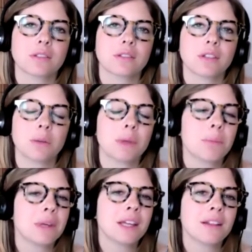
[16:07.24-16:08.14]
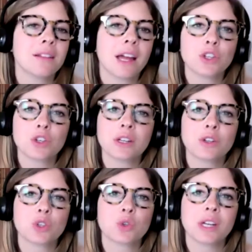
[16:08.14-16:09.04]
Right? Maybe let your
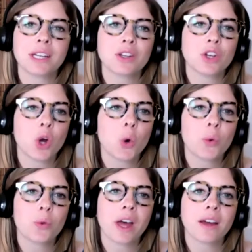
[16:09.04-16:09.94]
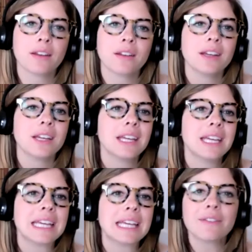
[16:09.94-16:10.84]
inner critic know that
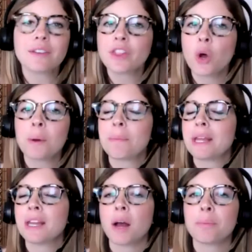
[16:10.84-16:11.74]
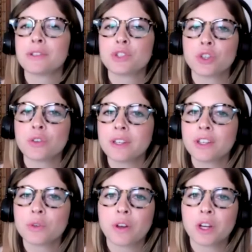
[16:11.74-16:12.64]
even though it may not be serving
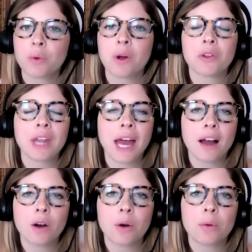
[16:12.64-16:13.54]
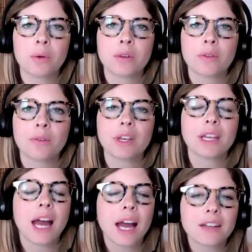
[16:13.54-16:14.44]
you very well now,
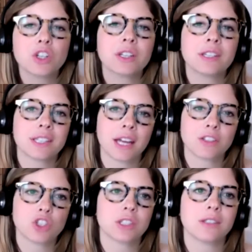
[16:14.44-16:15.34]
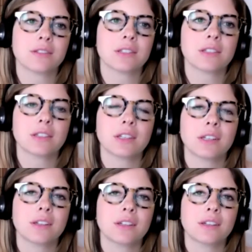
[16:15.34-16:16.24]
it had good intentions.
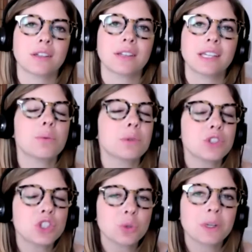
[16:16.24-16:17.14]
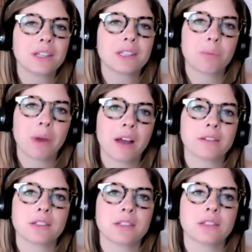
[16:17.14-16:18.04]
It was doing its
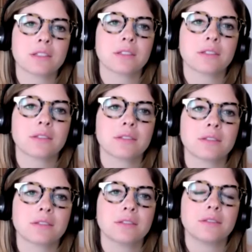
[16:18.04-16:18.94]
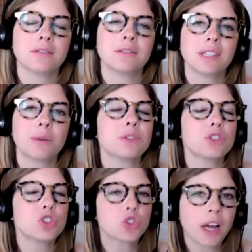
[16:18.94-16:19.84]
best. It was
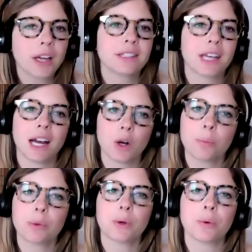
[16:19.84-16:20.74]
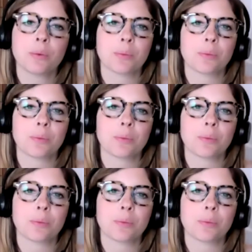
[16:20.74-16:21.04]
trying to help you.